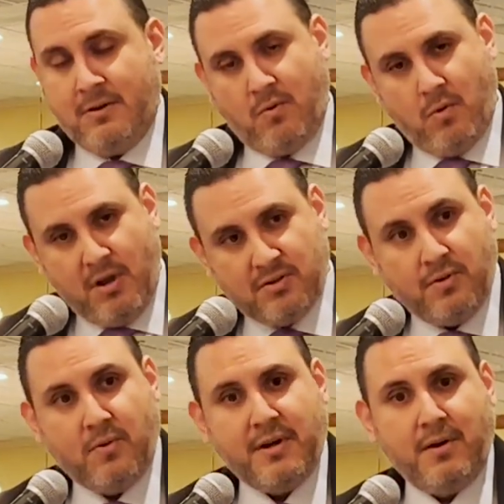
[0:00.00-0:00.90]
We're also
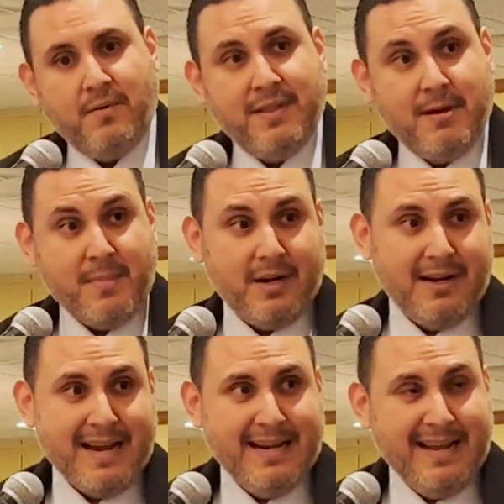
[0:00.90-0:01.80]
working with them on a
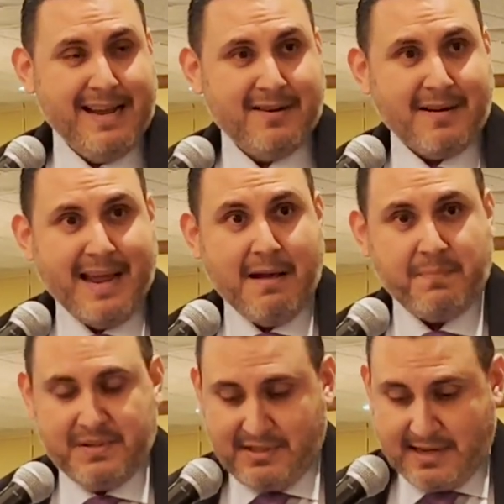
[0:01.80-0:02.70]
90 acre
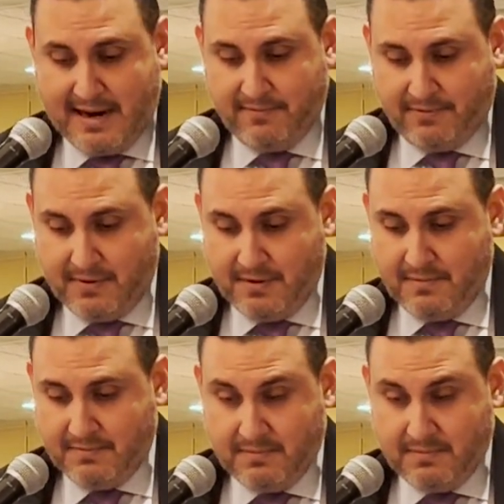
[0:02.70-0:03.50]
campus site for